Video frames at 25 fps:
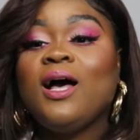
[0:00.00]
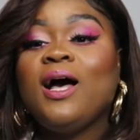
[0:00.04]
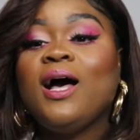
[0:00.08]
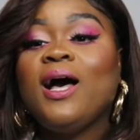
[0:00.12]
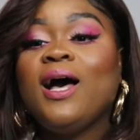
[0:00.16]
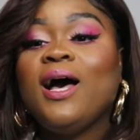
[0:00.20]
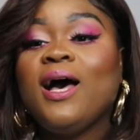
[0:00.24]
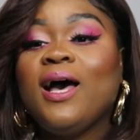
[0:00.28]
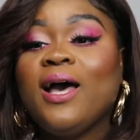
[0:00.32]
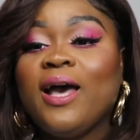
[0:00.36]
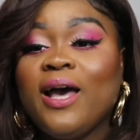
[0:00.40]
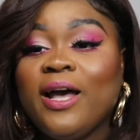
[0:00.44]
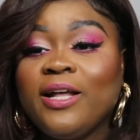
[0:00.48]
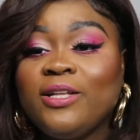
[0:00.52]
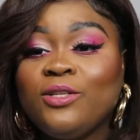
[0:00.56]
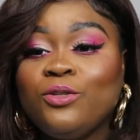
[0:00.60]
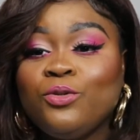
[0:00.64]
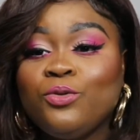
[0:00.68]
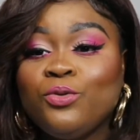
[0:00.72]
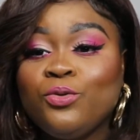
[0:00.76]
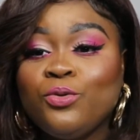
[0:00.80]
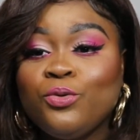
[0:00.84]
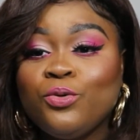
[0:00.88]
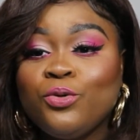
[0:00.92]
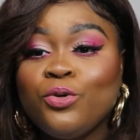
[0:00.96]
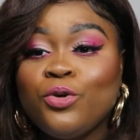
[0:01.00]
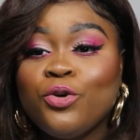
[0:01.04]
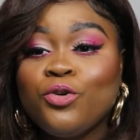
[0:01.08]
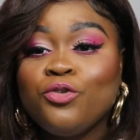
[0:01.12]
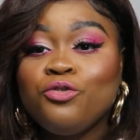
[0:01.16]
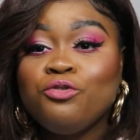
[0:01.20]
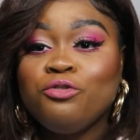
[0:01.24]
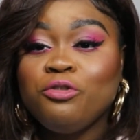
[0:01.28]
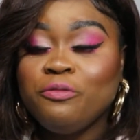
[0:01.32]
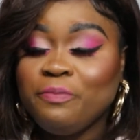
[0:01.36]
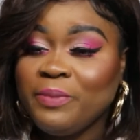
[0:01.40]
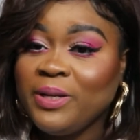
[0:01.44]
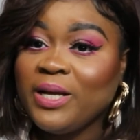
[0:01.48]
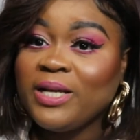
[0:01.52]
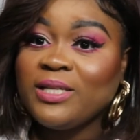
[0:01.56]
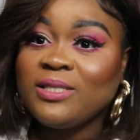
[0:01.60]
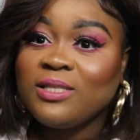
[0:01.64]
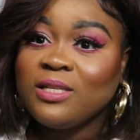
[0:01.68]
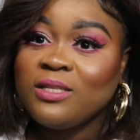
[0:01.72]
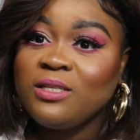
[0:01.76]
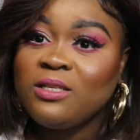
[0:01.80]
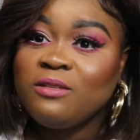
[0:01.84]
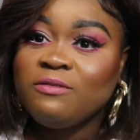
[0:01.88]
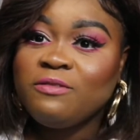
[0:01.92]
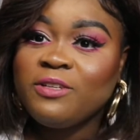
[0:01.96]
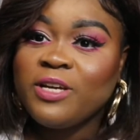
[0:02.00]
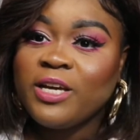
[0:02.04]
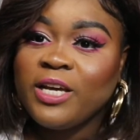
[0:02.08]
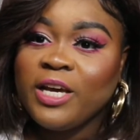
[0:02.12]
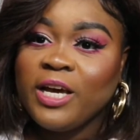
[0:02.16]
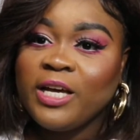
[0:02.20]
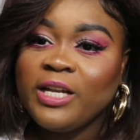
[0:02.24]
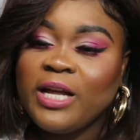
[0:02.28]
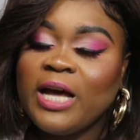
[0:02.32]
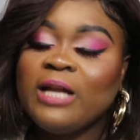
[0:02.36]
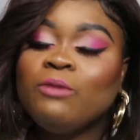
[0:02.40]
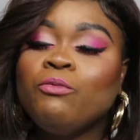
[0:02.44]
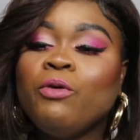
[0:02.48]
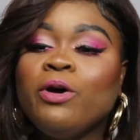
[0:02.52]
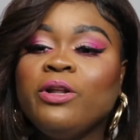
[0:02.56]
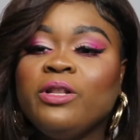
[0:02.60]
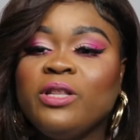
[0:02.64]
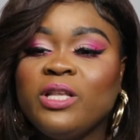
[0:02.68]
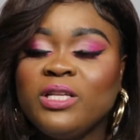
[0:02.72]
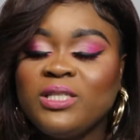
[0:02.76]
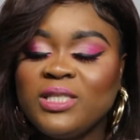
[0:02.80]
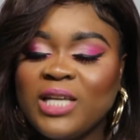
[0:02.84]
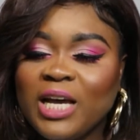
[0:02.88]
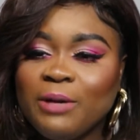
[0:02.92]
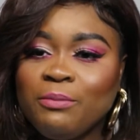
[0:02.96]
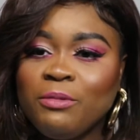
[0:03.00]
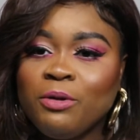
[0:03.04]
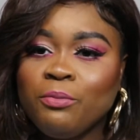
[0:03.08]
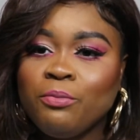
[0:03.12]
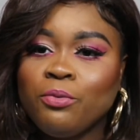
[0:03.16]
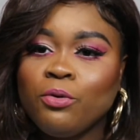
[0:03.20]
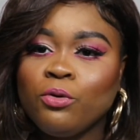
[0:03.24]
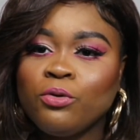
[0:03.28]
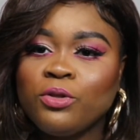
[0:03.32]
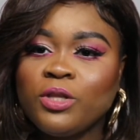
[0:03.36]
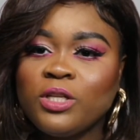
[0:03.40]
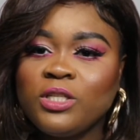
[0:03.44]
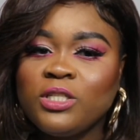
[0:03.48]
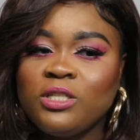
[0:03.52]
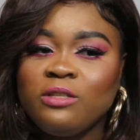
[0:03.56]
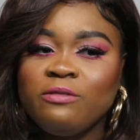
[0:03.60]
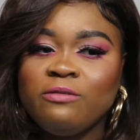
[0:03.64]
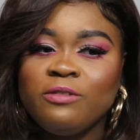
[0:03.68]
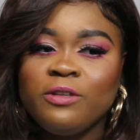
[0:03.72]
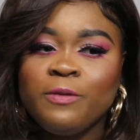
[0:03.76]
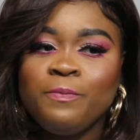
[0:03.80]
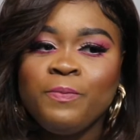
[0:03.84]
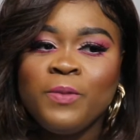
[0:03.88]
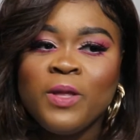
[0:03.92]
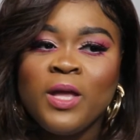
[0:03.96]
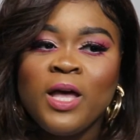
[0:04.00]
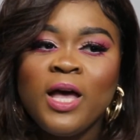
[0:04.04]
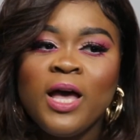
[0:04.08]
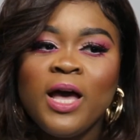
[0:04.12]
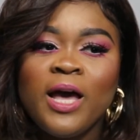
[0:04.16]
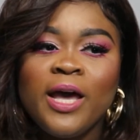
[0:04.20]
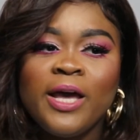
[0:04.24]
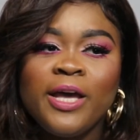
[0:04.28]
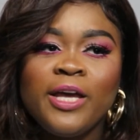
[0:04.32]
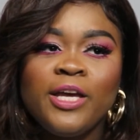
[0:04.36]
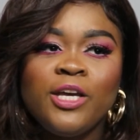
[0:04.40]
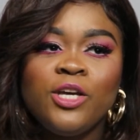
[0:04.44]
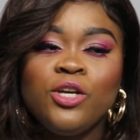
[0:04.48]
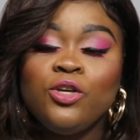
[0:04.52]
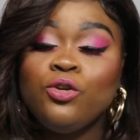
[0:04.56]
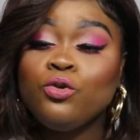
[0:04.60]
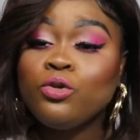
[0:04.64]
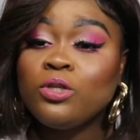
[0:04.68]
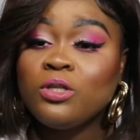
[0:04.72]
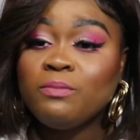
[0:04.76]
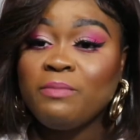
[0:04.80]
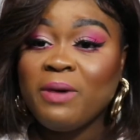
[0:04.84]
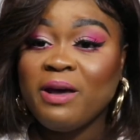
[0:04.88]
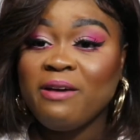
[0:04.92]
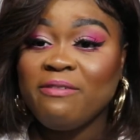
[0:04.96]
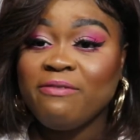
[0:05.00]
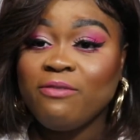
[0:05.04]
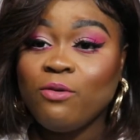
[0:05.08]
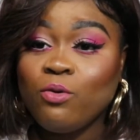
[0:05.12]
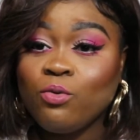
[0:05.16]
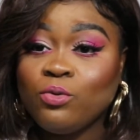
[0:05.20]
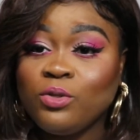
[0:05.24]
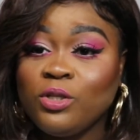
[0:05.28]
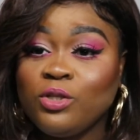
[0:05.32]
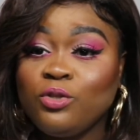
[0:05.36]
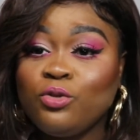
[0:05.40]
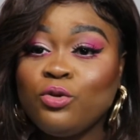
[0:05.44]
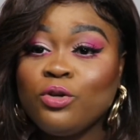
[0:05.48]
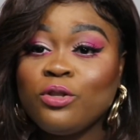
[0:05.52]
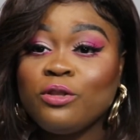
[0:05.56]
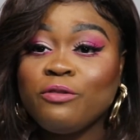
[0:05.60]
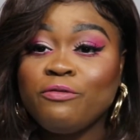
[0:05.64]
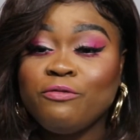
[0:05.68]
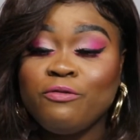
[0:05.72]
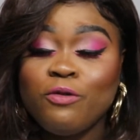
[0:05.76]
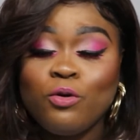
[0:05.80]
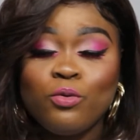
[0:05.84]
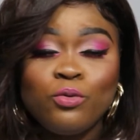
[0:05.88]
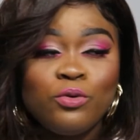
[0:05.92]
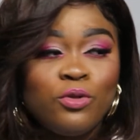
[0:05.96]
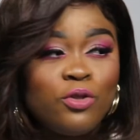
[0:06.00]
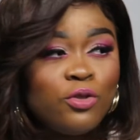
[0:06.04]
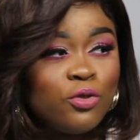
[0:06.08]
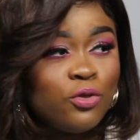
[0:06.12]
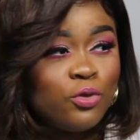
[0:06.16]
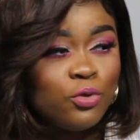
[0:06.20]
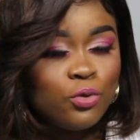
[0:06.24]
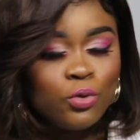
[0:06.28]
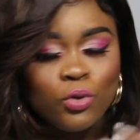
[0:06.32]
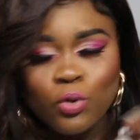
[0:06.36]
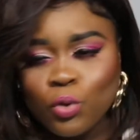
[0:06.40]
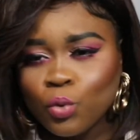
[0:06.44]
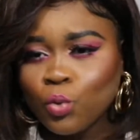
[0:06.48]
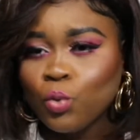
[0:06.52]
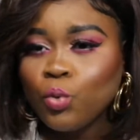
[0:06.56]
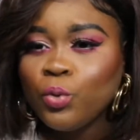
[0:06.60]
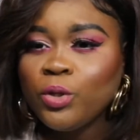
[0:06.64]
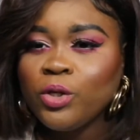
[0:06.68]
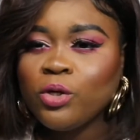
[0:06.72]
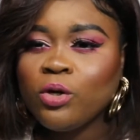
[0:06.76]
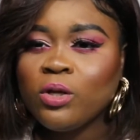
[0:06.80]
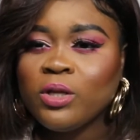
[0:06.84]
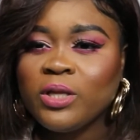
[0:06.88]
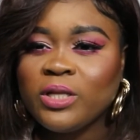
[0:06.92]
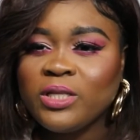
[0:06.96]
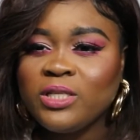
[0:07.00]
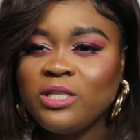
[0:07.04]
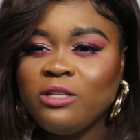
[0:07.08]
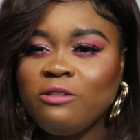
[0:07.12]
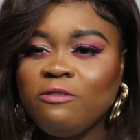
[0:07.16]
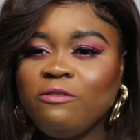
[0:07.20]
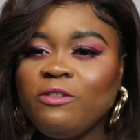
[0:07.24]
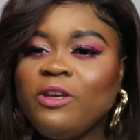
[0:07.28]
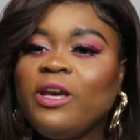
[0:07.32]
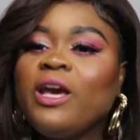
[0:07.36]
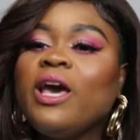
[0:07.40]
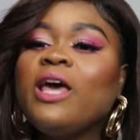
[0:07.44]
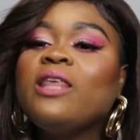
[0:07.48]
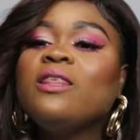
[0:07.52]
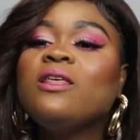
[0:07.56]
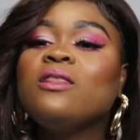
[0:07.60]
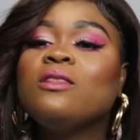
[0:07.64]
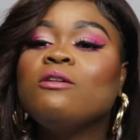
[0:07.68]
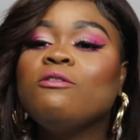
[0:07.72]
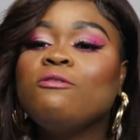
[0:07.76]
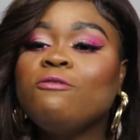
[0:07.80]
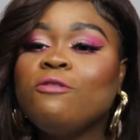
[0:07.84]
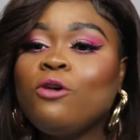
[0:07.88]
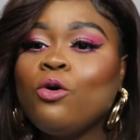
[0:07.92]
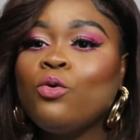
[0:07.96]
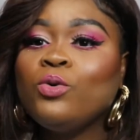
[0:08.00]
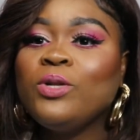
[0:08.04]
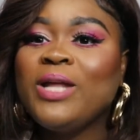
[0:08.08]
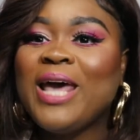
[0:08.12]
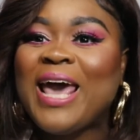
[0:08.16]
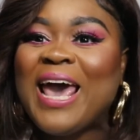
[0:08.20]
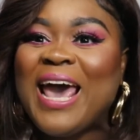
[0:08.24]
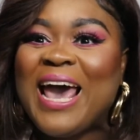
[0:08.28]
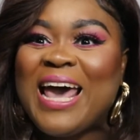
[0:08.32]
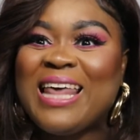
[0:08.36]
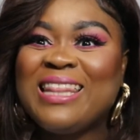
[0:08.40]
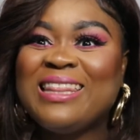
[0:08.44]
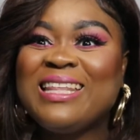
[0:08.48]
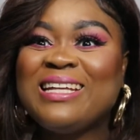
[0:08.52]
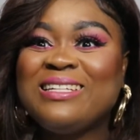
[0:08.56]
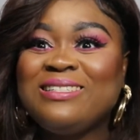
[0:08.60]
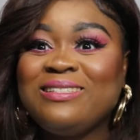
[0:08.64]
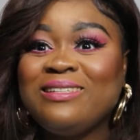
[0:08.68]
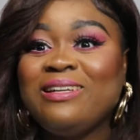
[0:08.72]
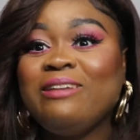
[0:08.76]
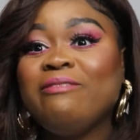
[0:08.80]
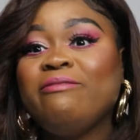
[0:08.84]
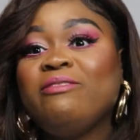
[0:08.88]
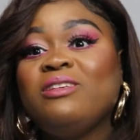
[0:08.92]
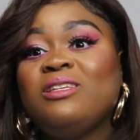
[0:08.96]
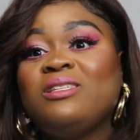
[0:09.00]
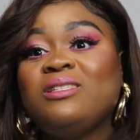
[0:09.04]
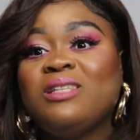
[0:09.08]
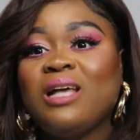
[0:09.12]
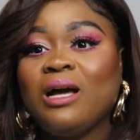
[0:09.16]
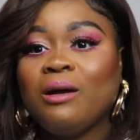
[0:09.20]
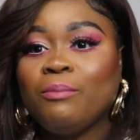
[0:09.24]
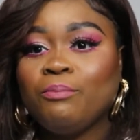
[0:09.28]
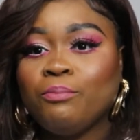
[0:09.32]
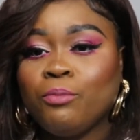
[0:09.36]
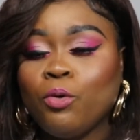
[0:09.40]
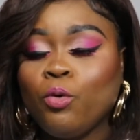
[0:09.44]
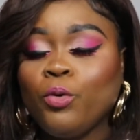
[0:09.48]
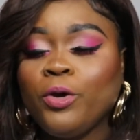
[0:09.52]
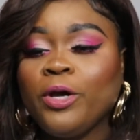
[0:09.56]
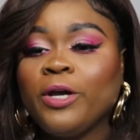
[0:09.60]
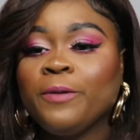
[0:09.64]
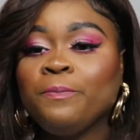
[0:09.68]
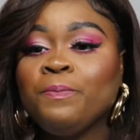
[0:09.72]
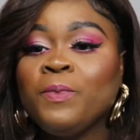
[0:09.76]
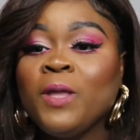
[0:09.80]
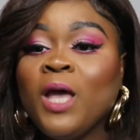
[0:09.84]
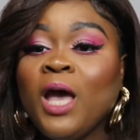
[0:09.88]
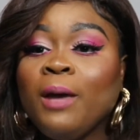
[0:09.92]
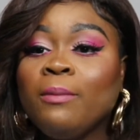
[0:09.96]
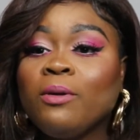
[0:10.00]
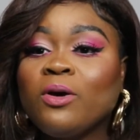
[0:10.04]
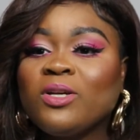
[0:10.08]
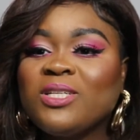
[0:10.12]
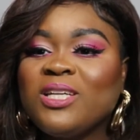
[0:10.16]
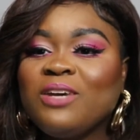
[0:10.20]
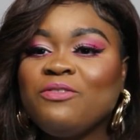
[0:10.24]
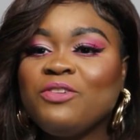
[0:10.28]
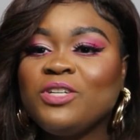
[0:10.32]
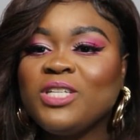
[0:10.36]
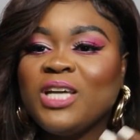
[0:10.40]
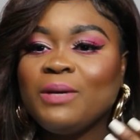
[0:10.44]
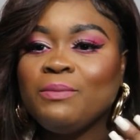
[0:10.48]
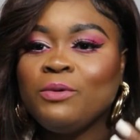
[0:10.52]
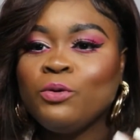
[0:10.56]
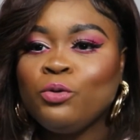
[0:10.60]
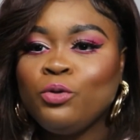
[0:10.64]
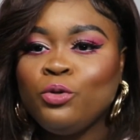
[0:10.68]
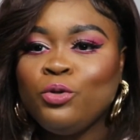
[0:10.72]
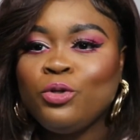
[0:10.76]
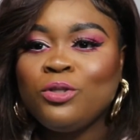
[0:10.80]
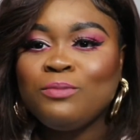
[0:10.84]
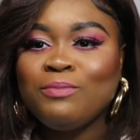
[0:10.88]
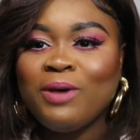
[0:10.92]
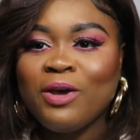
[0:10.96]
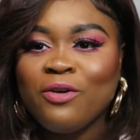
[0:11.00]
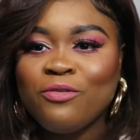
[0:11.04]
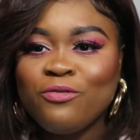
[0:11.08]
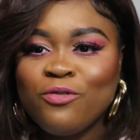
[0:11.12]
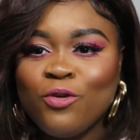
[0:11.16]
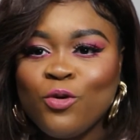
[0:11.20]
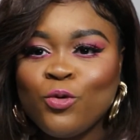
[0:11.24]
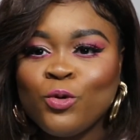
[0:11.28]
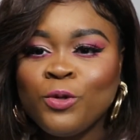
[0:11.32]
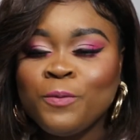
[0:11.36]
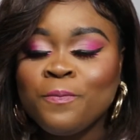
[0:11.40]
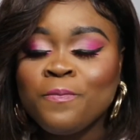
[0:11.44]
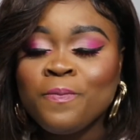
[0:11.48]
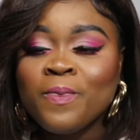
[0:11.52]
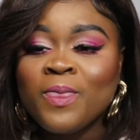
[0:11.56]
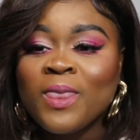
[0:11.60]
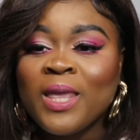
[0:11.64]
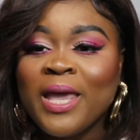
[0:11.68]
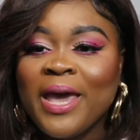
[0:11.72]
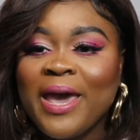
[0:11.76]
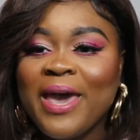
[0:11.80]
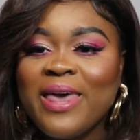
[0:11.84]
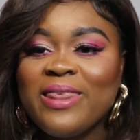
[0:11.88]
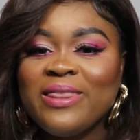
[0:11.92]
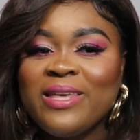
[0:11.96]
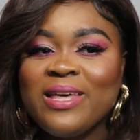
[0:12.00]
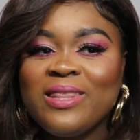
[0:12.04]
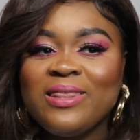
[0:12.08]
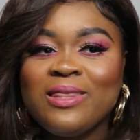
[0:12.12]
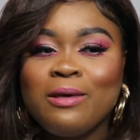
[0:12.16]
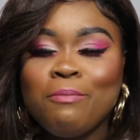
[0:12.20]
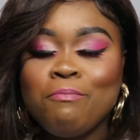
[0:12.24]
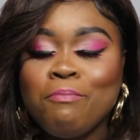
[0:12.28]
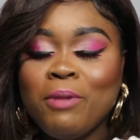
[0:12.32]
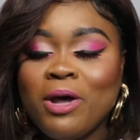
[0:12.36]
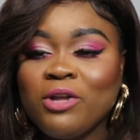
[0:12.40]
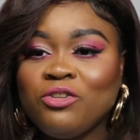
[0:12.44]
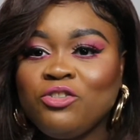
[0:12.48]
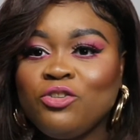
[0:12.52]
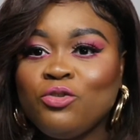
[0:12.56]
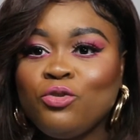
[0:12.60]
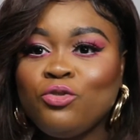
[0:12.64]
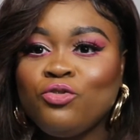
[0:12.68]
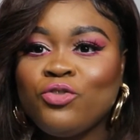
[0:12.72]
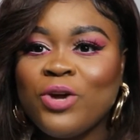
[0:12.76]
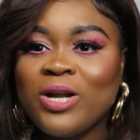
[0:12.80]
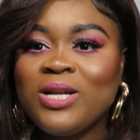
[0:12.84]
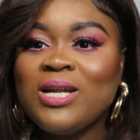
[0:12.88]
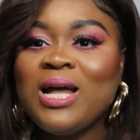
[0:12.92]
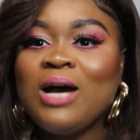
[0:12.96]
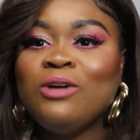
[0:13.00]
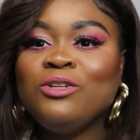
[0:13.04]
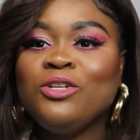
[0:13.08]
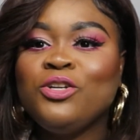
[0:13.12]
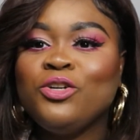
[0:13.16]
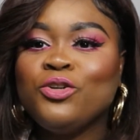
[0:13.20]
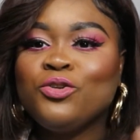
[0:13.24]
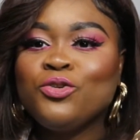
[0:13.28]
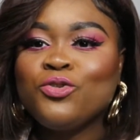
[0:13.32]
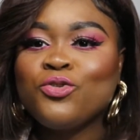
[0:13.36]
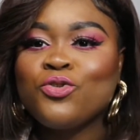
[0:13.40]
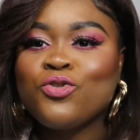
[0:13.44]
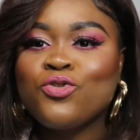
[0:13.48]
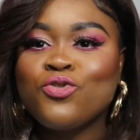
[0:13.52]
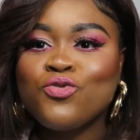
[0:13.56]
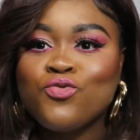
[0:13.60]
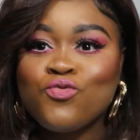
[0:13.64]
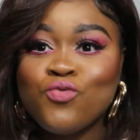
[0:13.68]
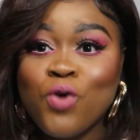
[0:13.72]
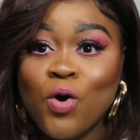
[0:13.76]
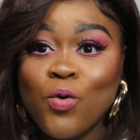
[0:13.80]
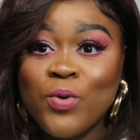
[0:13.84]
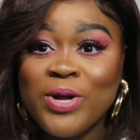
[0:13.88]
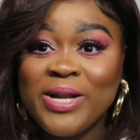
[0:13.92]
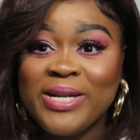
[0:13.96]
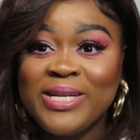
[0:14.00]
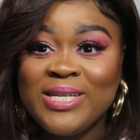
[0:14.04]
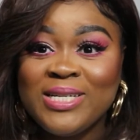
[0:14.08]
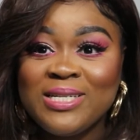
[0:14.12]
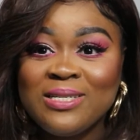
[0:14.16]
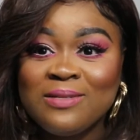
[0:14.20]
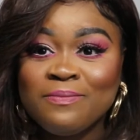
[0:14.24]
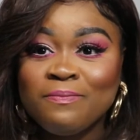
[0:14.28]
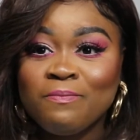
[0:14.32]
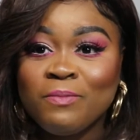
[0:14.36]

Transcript: I had to replace the TV again. And when this time he broke the TV, he used my phone. He took the phone, threw it on the TV, and then the phone and the TV is not broken. Because every time he would use my phone and then the battery would run out, he'd throw it.